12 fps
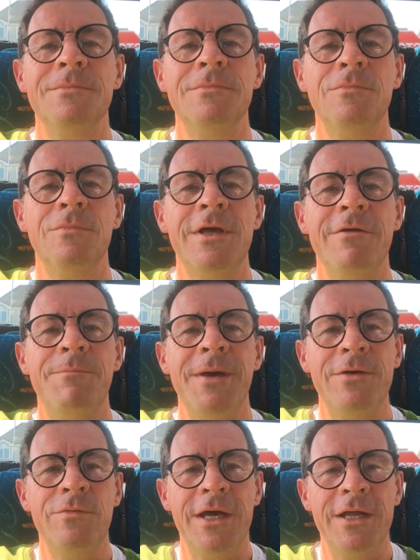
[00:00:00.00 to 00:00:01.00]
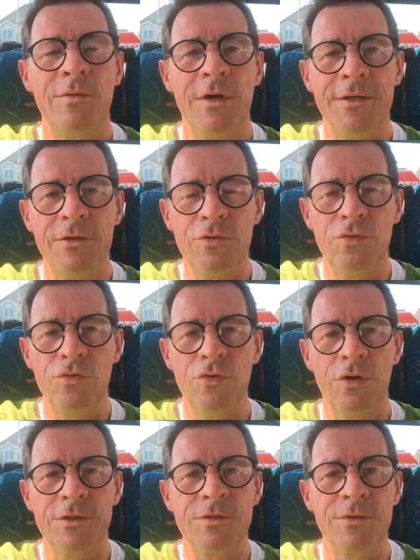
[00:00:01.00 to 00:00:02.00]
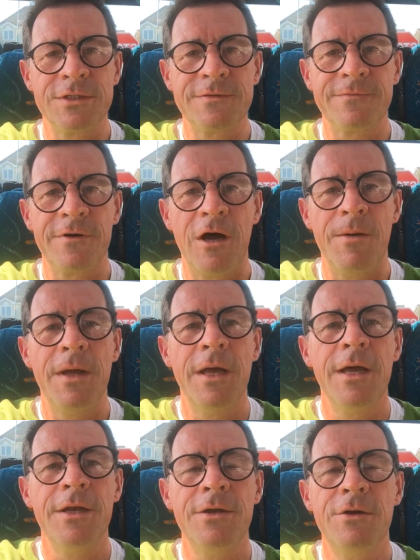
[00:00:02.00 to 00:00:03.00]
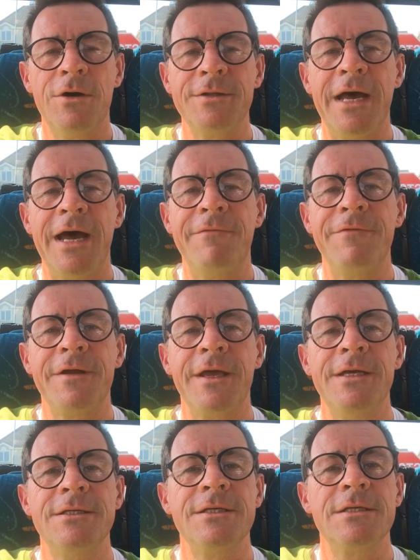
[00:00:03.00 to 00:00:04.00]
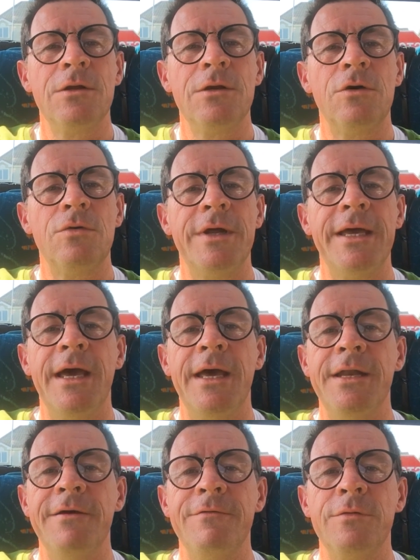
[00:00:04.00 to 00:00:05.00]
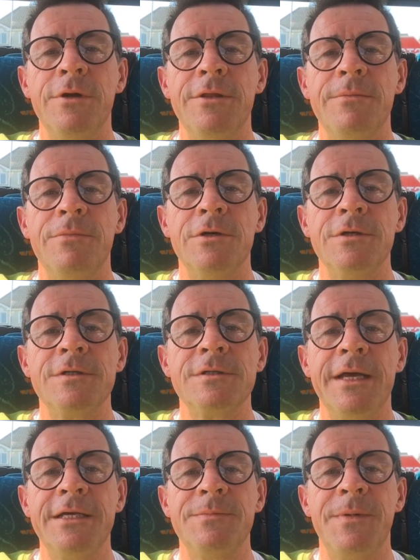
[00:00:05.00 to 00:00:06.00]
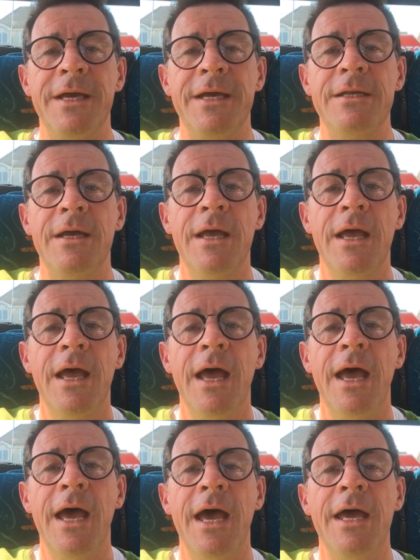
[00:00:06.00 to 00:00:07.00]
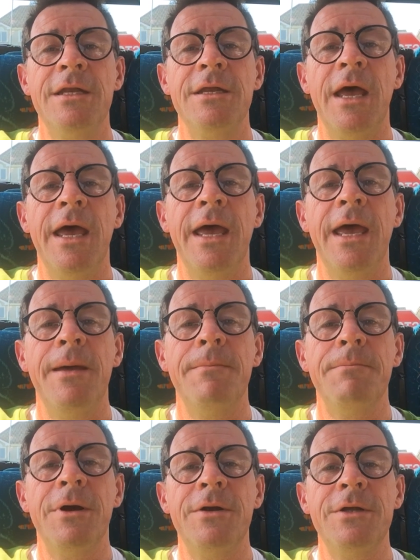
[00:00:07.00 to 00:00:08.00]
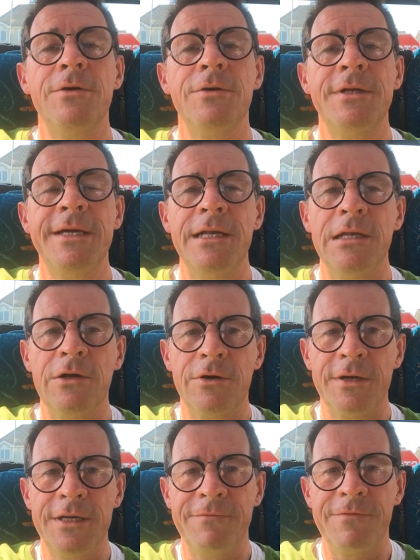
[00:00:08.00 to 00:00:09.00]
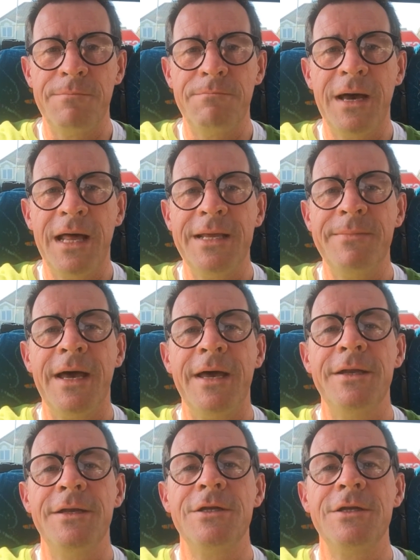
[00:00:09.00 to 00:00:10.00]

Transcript: We have Ben Redwan, who wrote to us from North Africa. He says, hello, Ray, and everyone on the bus. Thanks, Ben. And Bernie O'Neill looking in from Ballymahan. You're very